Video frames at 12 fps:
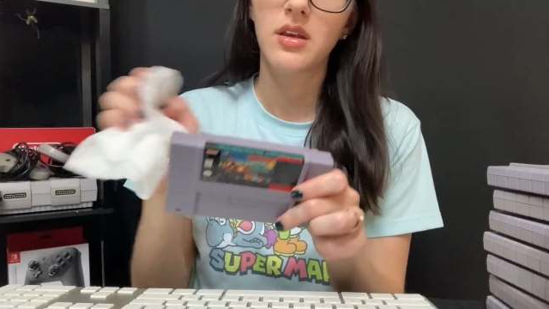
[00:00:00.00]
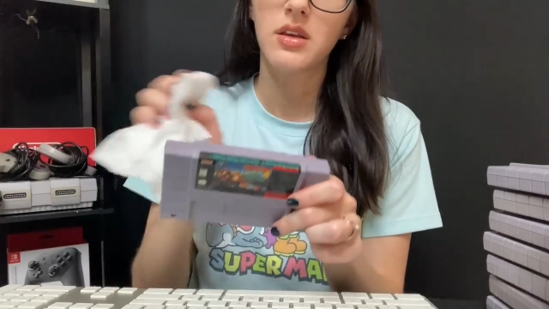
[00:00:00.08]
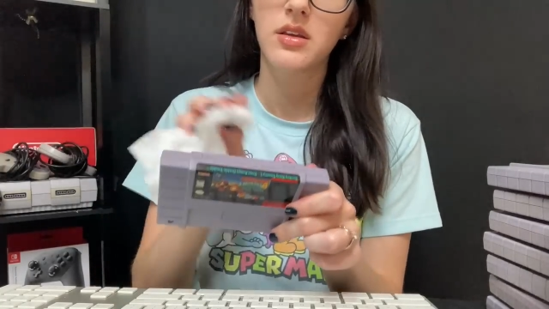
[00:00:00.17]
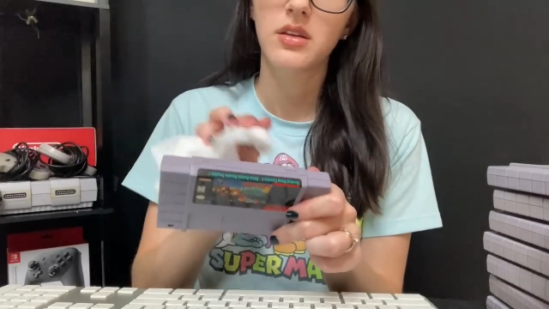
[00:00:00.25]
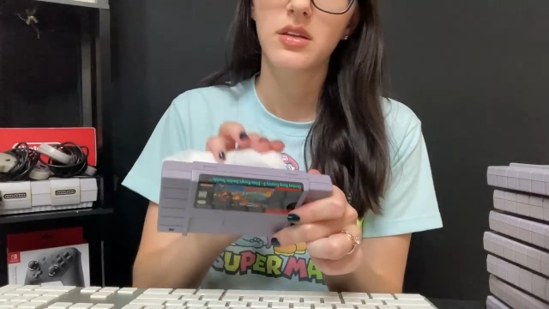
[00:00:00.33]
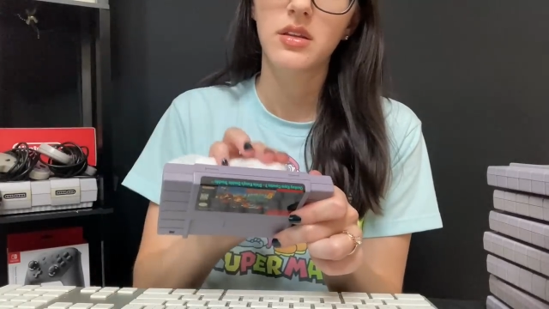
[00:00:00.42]

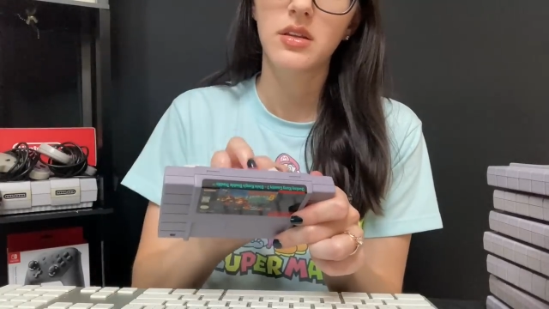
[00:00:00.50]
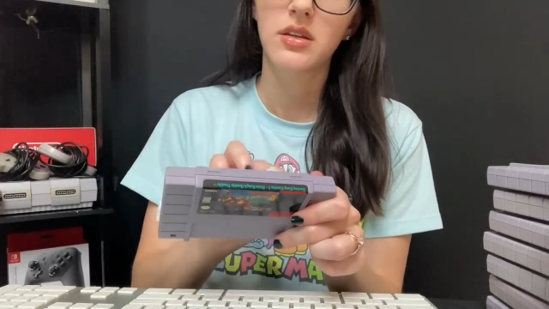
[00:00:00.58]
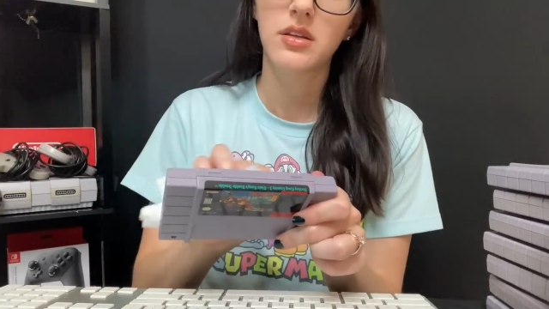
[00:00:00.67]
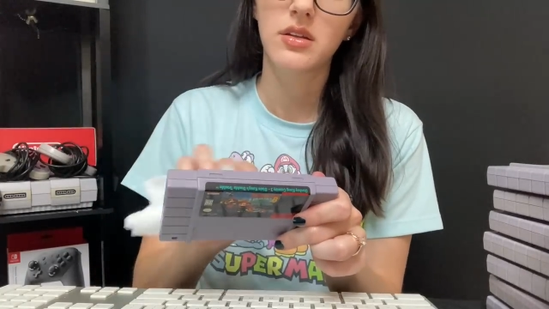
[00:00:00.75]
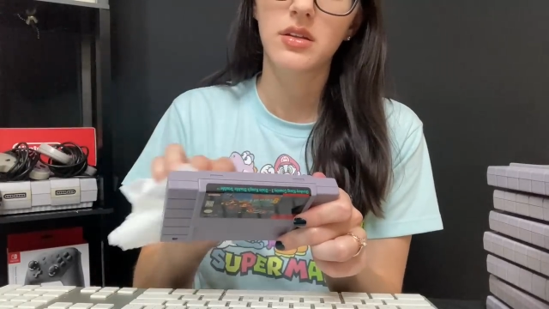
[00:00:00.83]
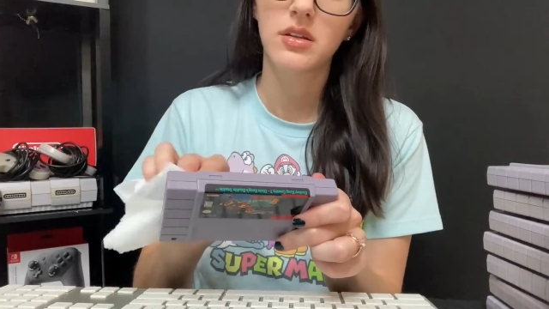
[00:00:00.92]

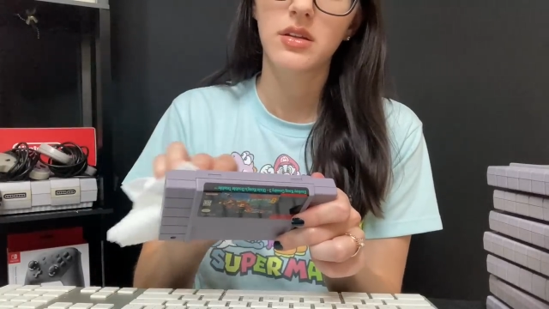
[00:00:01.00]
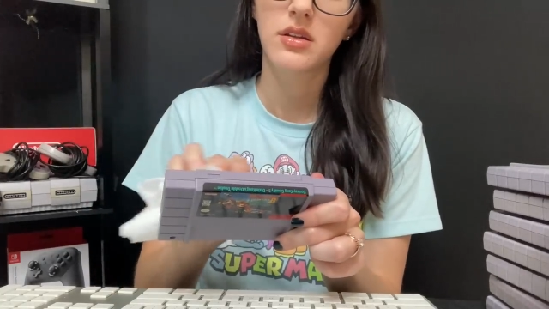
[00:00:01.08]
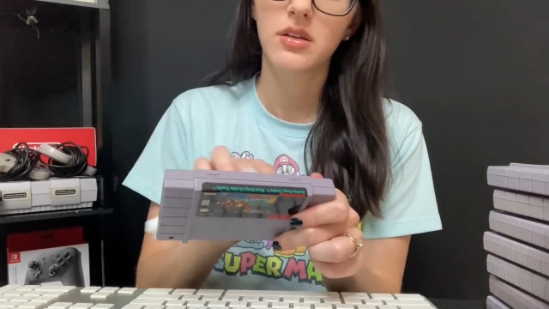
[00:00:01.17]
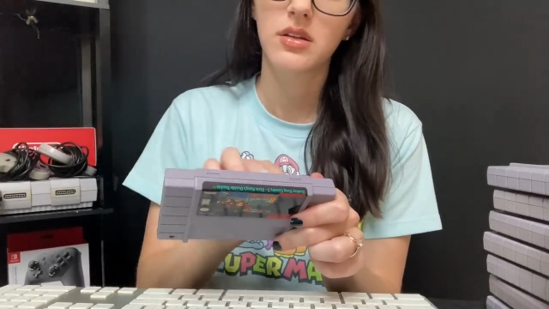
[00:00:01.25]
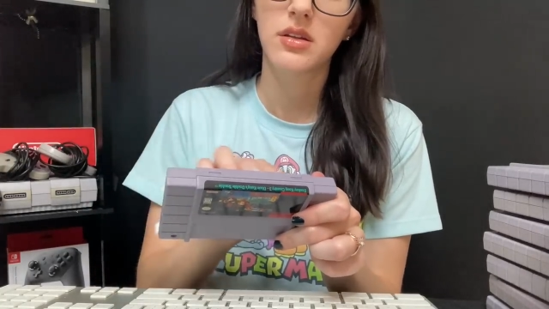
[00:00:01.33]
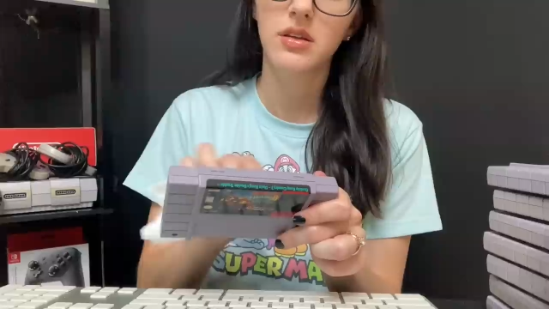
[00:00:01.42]

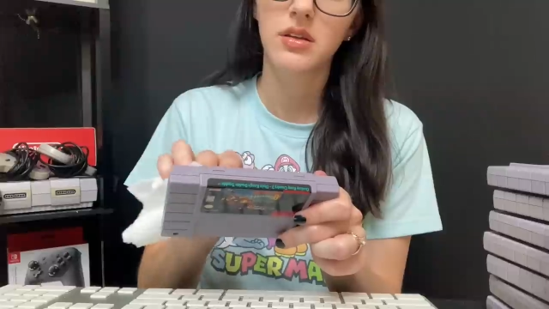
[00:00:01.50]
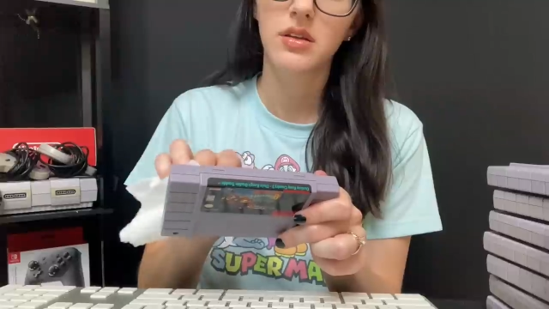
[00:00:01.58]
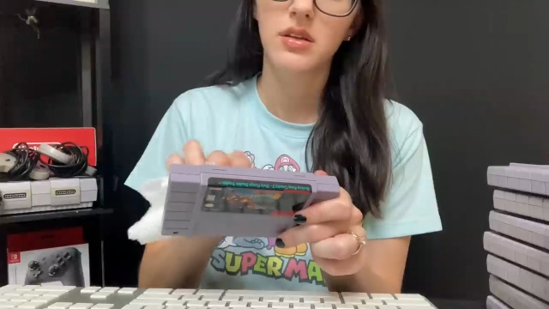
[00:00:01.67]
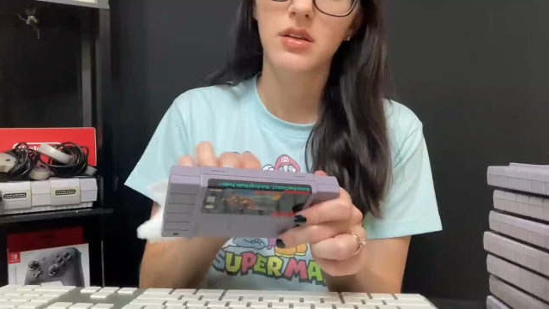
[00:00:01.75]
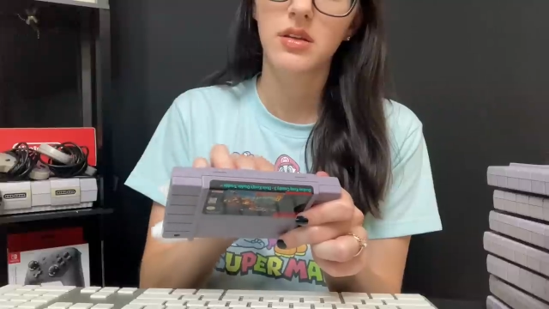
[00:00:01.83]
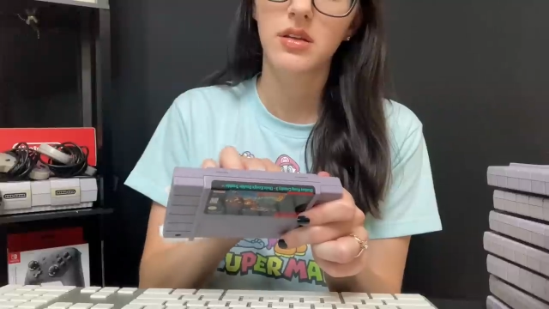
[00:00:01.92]

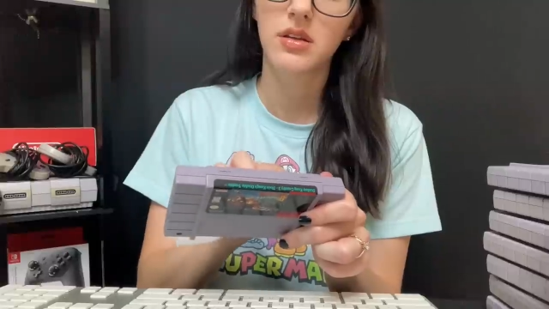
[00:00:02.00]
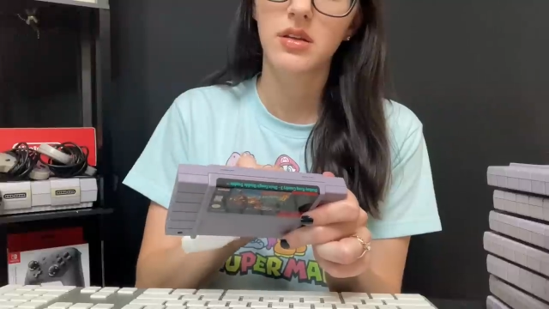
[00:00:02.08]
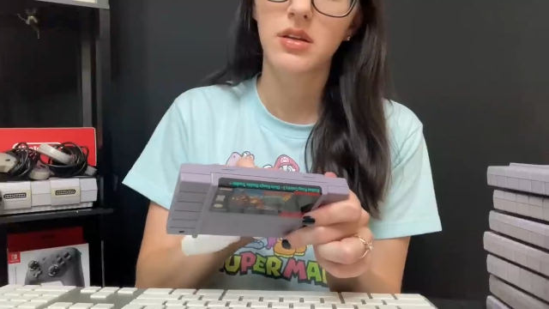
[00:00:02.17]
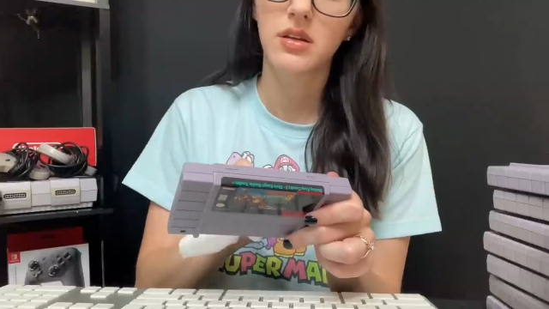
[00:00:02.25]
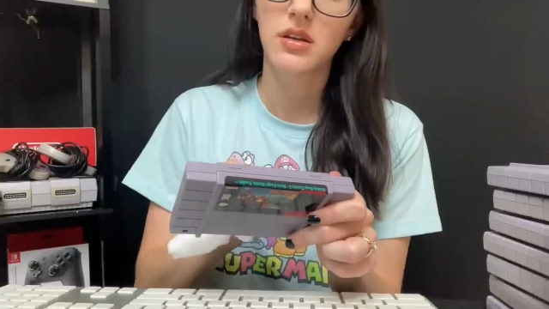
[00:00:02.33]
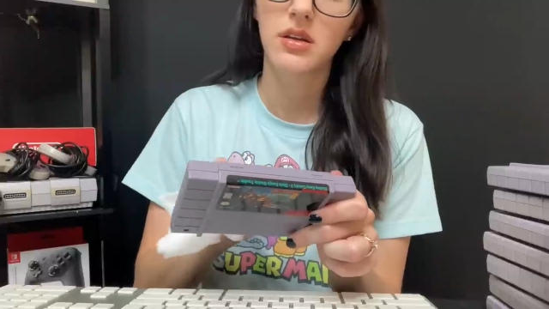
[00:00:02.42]

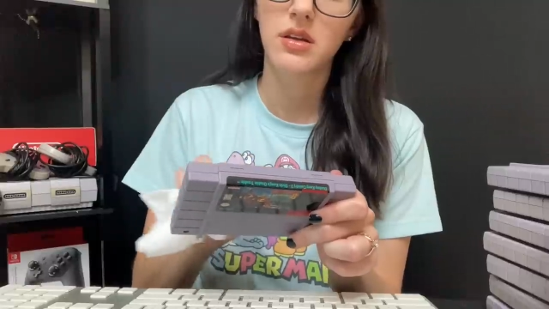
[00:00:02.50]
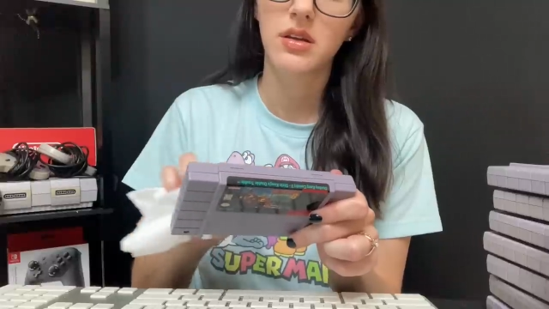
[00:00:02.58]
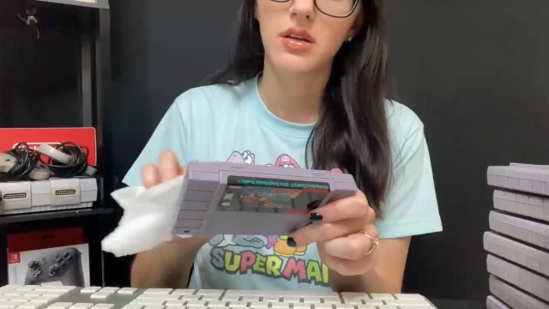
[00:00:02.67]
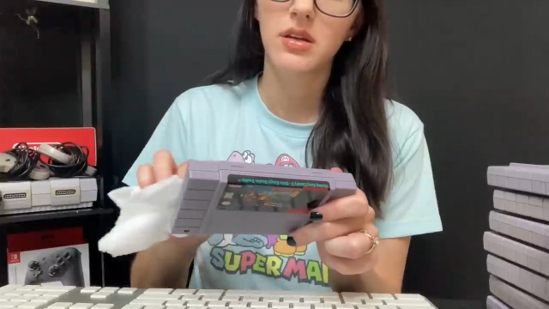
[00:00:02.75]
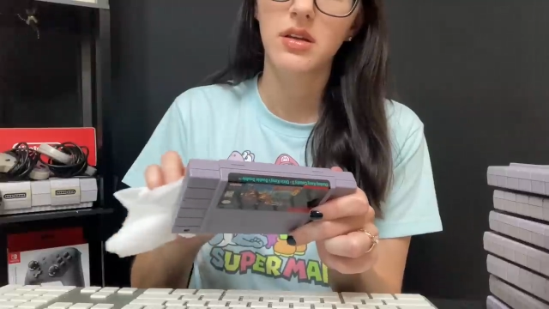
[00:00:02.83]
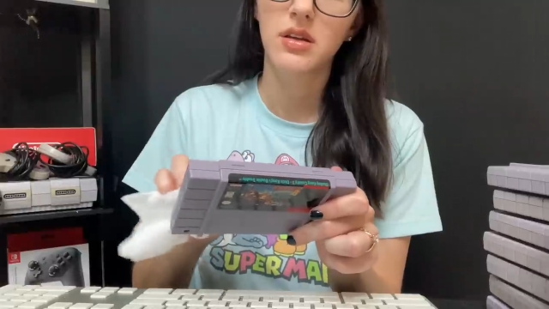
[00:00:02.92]

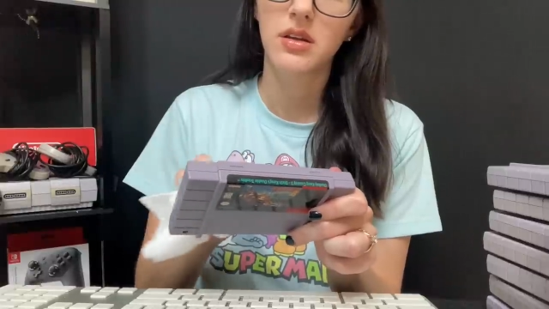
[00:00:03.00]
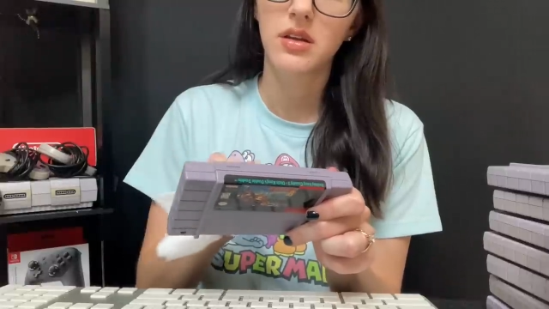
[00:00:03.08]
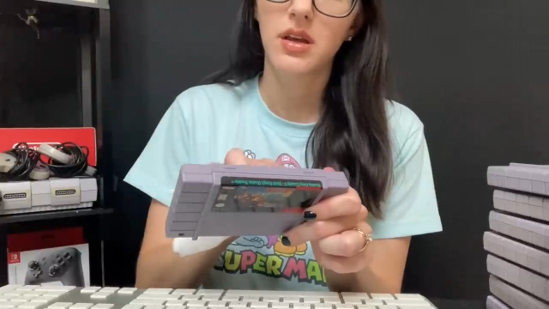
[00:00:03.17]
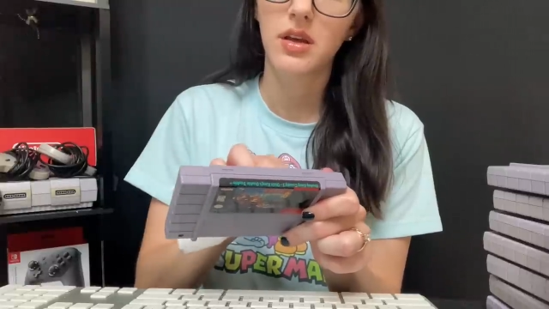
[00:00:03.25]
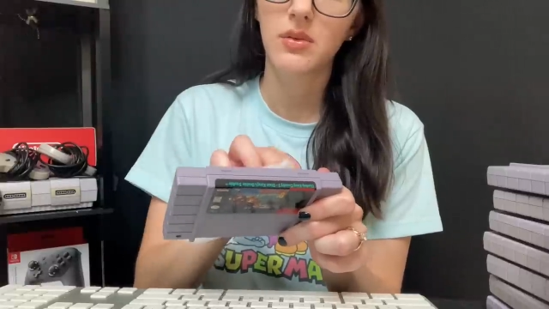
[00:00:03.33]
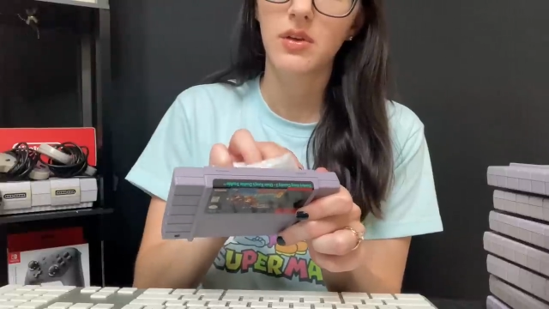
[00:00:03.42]
(silence)